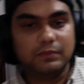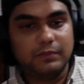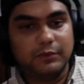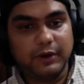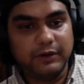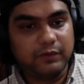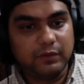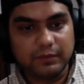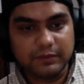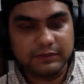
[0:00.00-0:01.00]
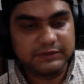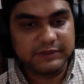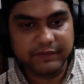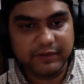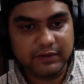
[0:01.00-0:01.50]

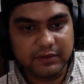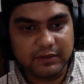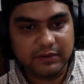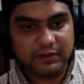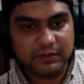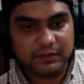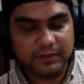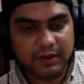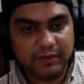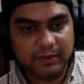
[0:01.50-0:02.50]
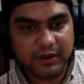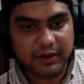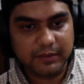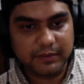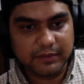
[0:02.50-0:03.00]
24/7 power
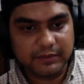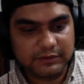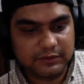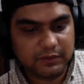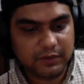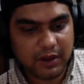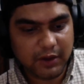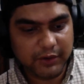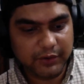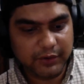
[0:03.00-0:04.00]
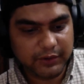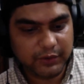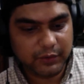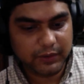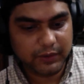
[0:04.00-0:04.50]
backup. So how are you going to
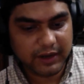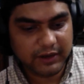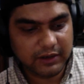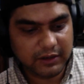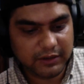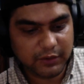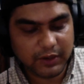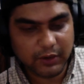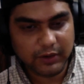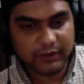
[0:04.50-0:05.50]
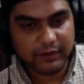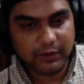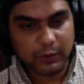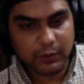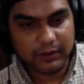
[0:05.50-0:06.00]
do it? And you cannot even
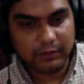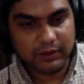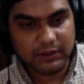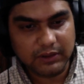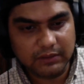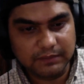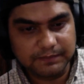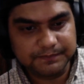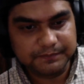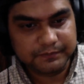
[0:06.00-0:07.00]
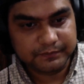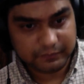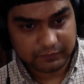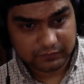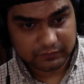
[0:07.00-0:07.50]
do it with a
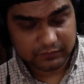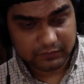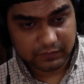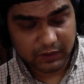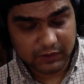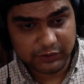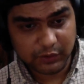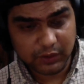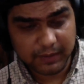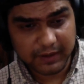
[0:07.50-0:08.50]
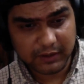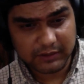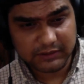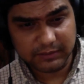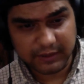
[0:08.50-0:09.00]
solar panel or
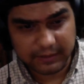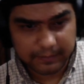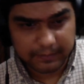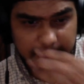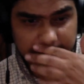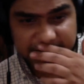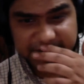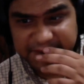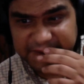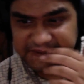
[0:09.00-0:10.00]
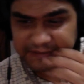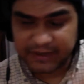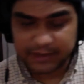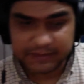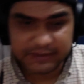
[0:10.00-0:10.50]
something, because
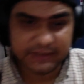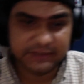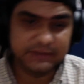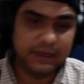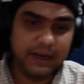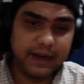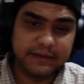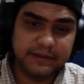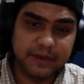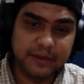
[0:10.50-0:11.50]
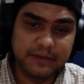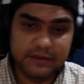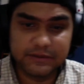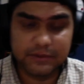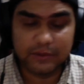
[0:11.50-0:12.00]
sometimes there's sunlight, sometimes
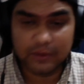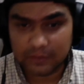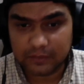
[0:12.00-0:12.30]
there's no